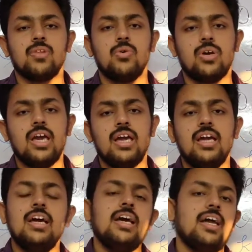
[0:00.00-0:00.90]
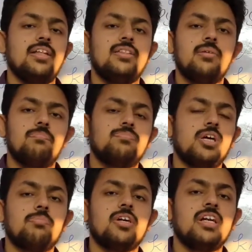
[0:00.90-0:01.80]
Okay, in the
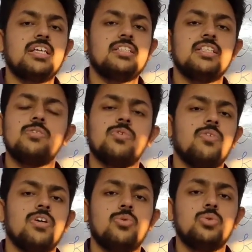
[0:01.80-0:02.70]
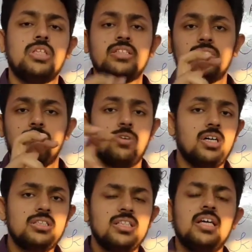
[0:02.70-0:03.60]
chapter tenses we were using some
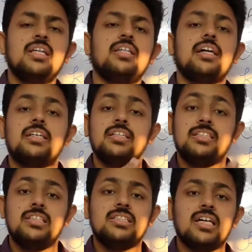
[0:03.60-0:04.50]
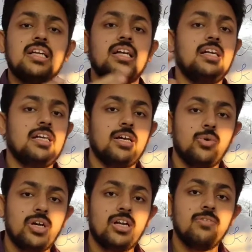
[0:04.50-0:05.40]
words that these are
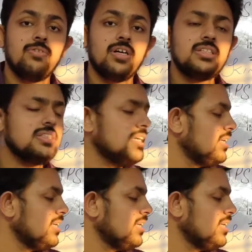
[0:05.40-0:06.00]
interrogative words.